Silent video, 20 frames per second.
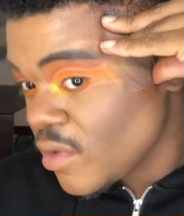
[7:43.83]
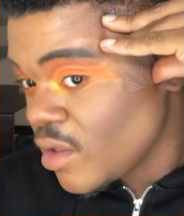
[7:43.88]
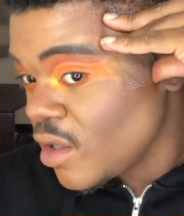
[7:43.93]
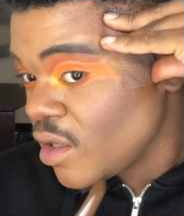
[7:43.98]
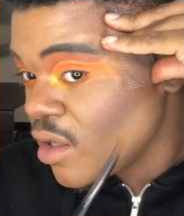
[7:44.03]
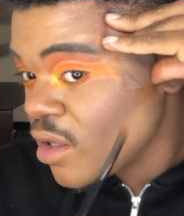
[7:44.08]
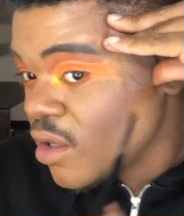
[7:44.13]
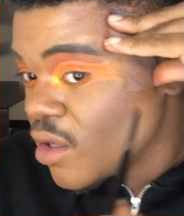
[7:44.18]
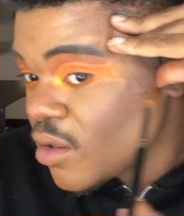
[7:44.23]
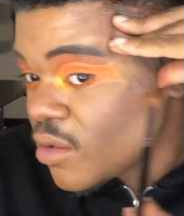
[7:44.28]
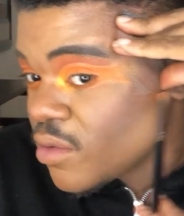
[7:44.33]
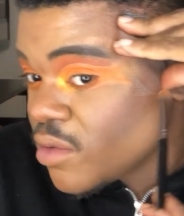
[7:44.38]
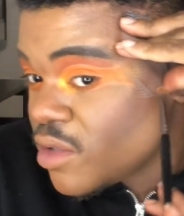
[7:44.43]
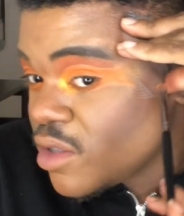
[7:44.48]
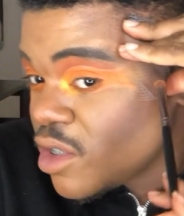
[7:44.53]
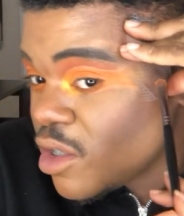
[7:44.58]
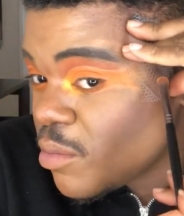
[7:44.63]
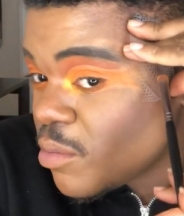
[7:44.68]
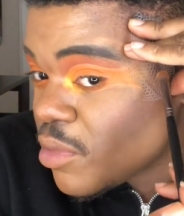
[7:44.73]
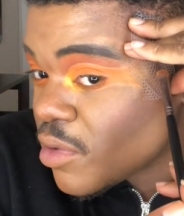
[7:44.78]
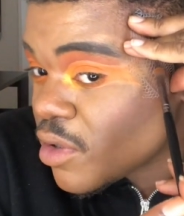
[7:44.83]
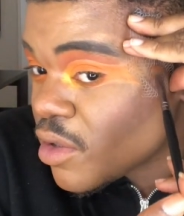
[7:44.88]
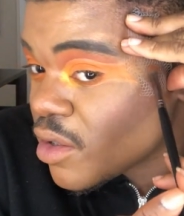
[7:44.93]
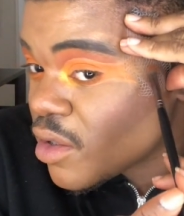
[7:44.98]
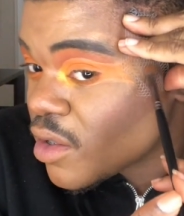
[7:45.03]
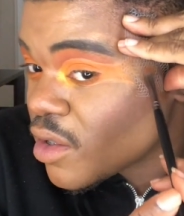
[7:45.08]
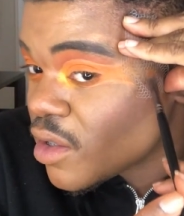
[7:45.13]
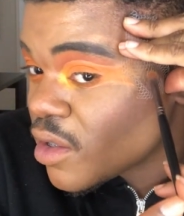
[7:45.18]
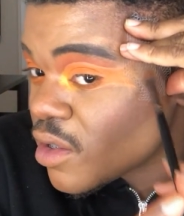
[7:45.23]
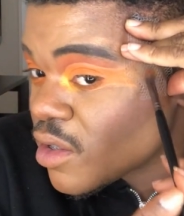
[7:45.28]
and go
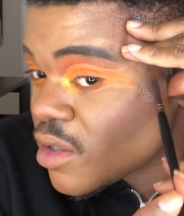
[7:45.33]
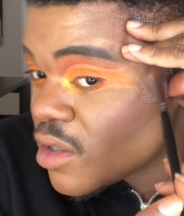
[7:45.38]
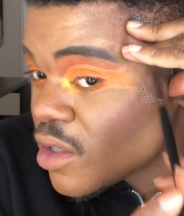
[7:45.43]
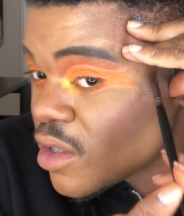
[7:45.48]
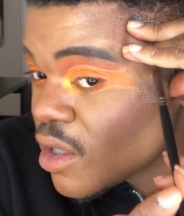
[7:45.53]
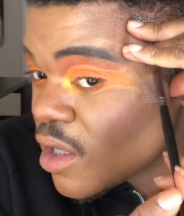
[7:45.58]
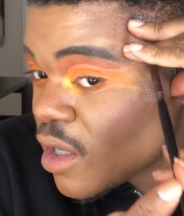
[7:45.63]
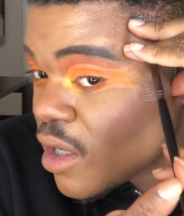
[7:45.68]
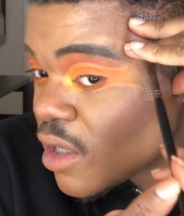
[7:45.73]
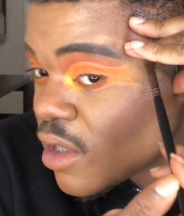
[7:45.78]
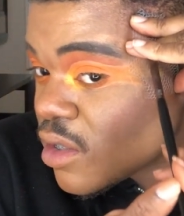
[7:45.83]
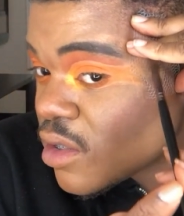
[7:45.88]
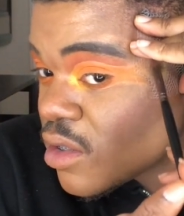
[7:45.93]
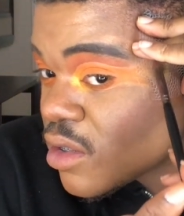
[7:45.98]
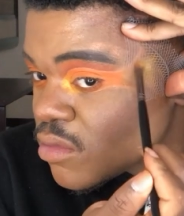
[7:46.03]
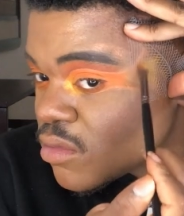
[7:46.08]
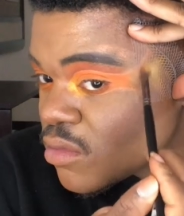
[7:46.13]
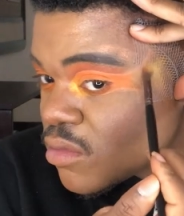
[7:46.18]
deeper into that